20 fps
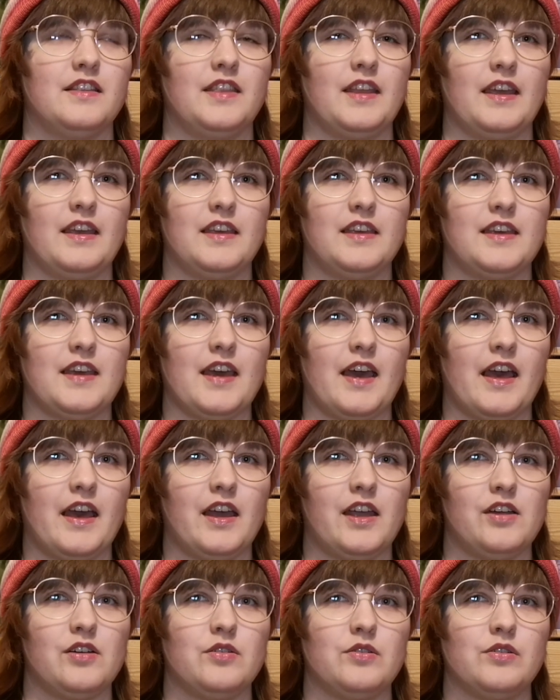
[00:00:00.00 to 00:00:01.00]
they
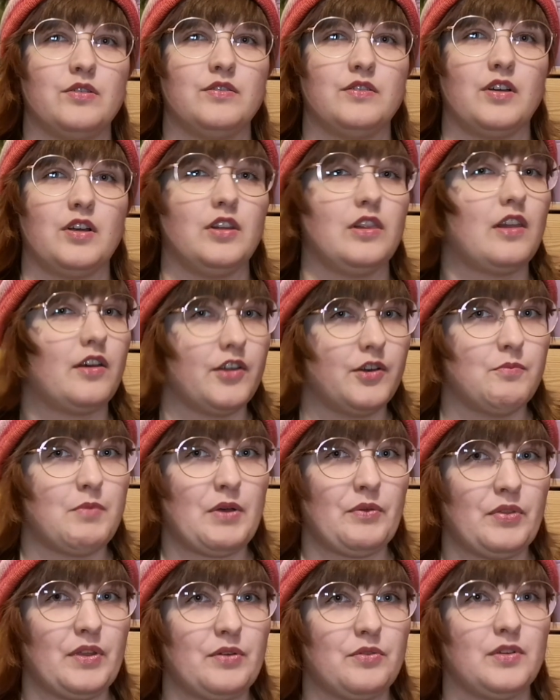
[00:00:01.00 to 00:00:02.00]
care a lot
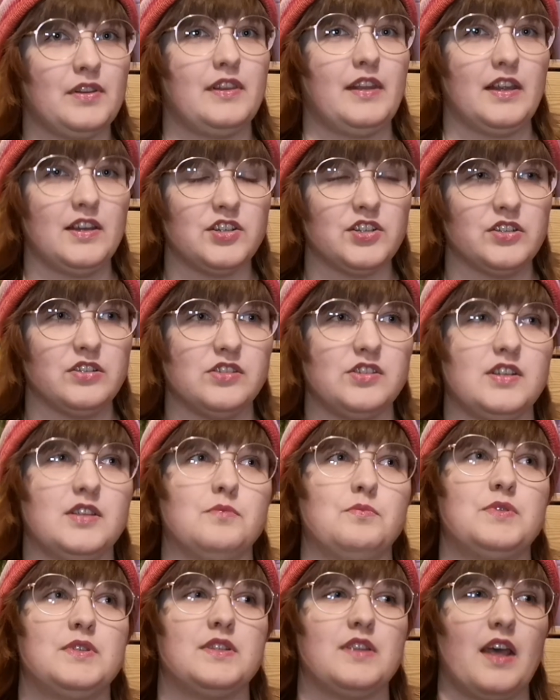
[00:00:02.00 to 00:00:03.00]
about their
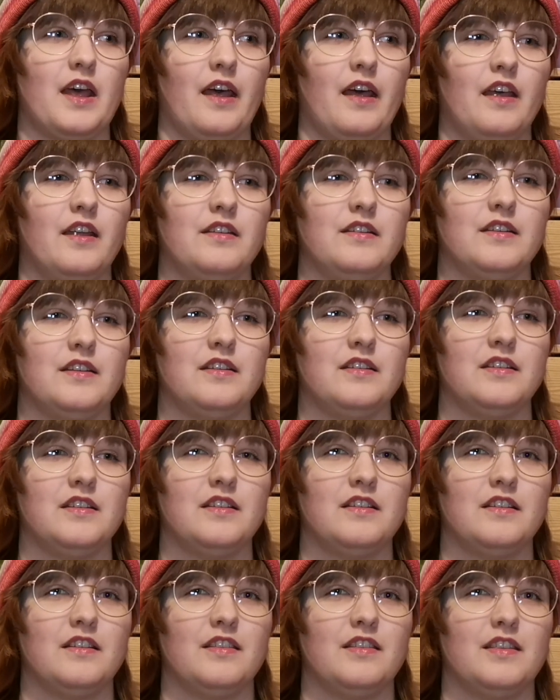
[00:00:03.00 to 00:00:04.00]
relationships and
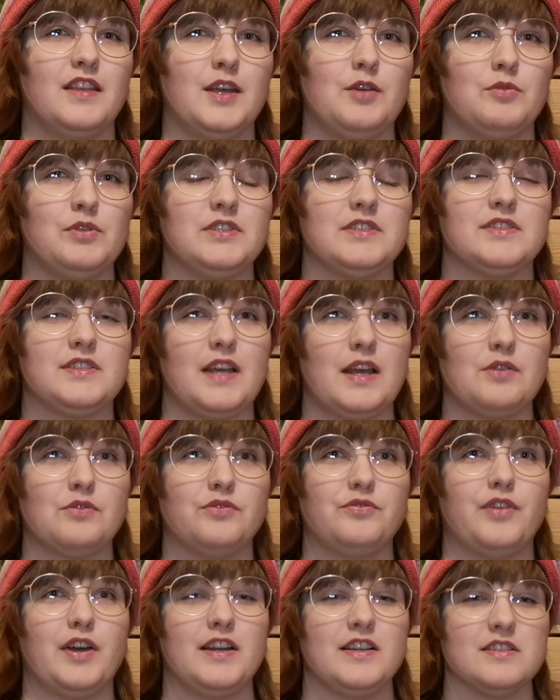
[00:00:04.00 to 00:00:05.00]
they will
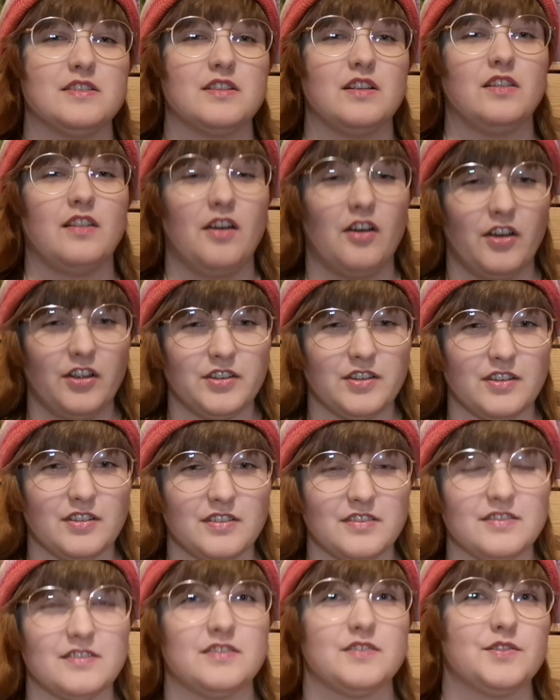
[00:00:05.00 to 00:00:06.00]
sacrifice a lot.
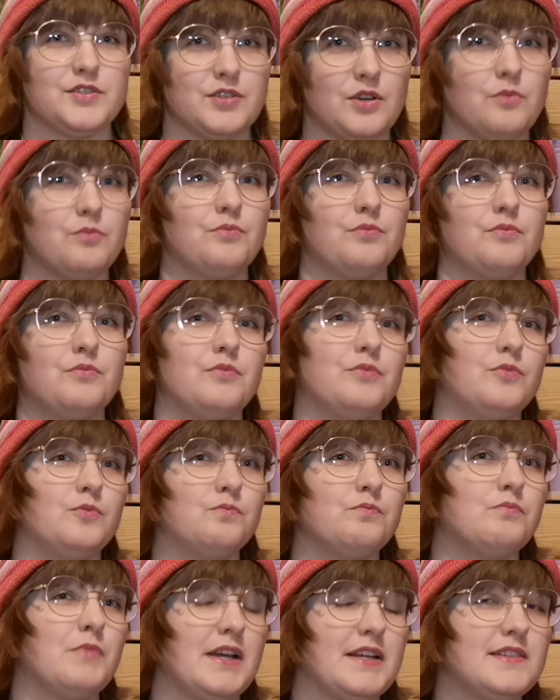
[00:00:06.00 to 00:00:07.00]
Some
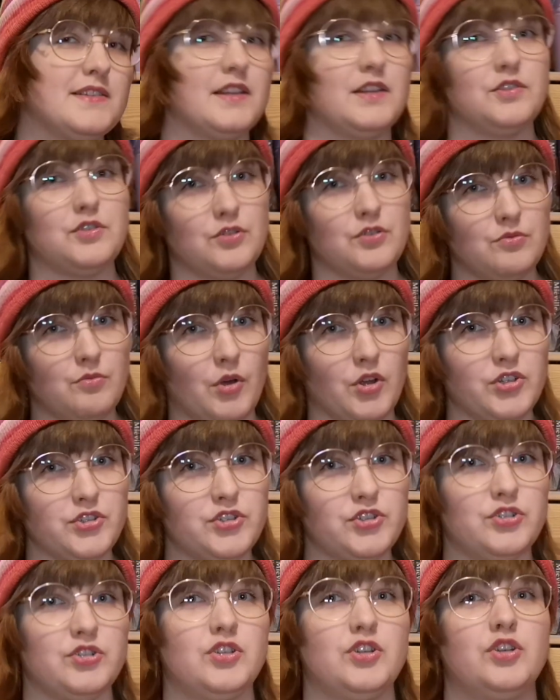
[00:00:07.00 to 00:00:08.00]
might say too
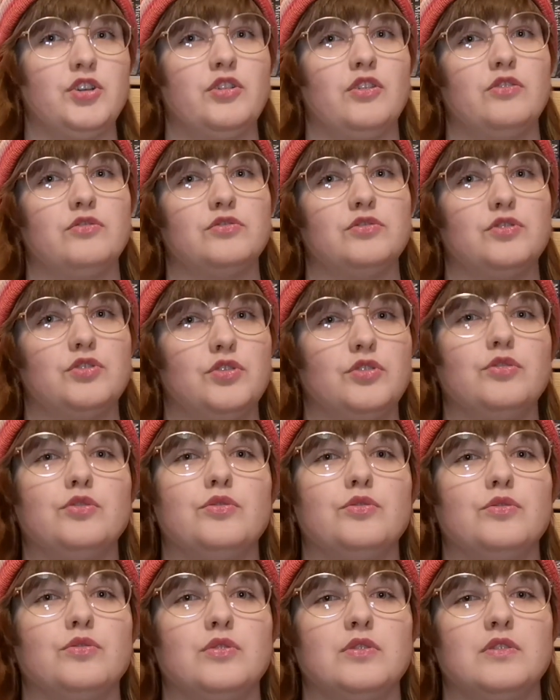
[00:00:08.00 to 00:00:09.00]
much
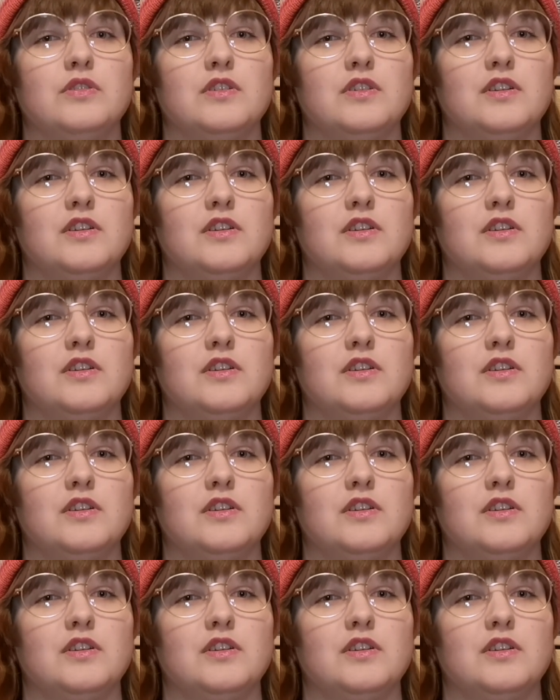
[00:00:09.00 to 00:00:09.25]
to